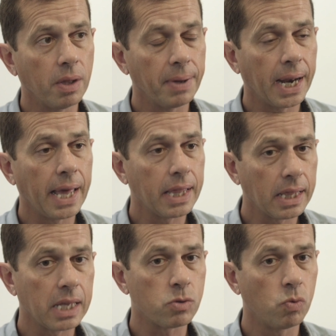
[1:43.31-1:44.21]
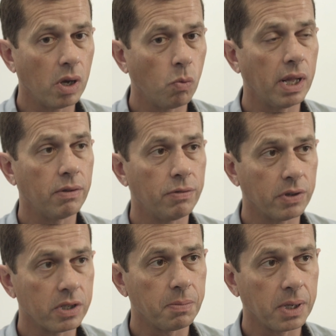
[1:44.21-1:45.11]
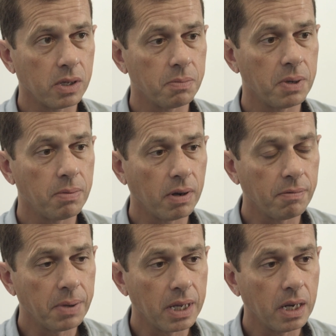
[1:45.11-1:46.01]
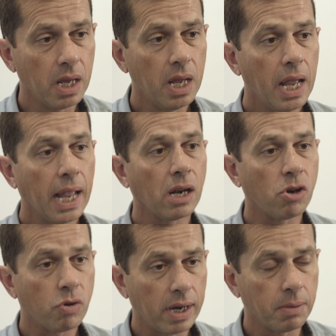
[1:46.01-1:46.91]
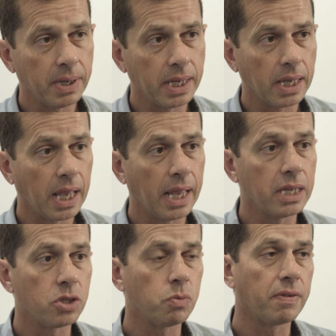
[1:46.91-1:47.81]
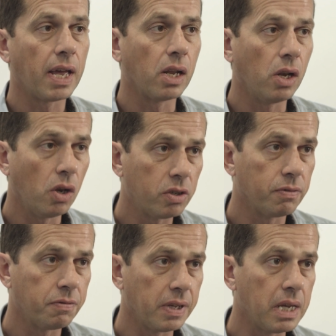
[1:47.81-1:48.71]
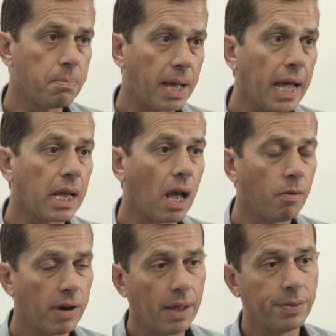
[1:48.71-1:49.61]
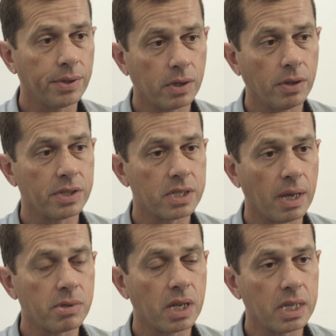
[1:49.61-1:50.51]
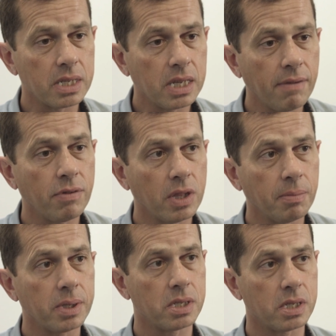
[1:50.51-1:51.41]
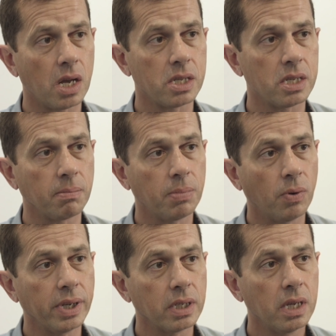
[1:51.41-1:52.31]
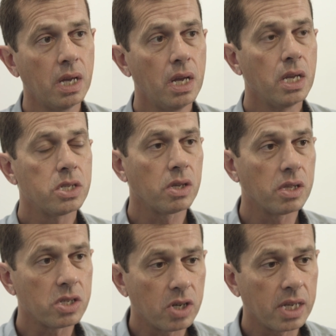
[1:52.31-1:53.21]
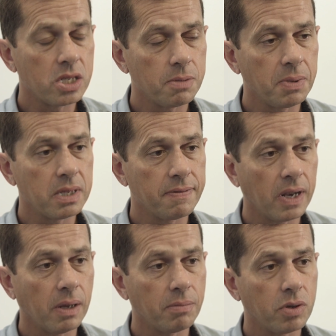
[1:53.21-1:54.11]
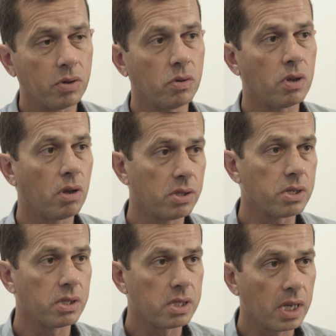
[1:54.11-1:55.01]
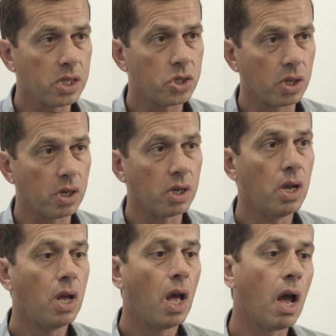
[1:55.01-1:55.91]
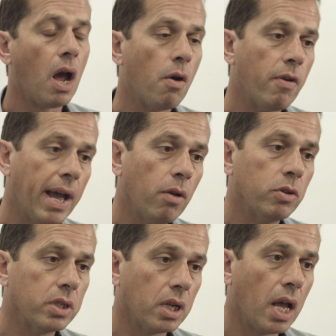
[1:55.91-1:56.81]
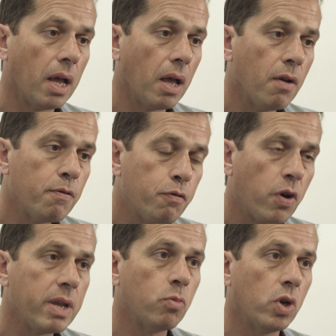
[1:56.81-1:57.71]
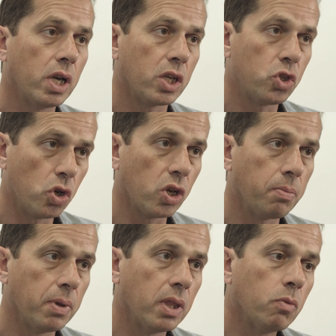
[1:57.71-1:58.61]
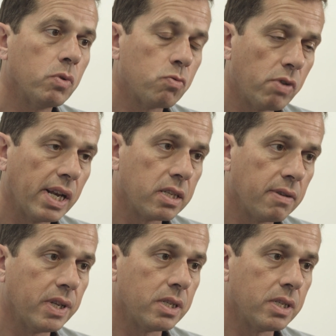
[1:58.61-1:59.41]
them. And I think that's worked well for us because people have been incredibly engaged. We've had a lot of feedback around the concepts, and it's given them a starting point. So the strategy has been developed through consultation around a framework document that was relatively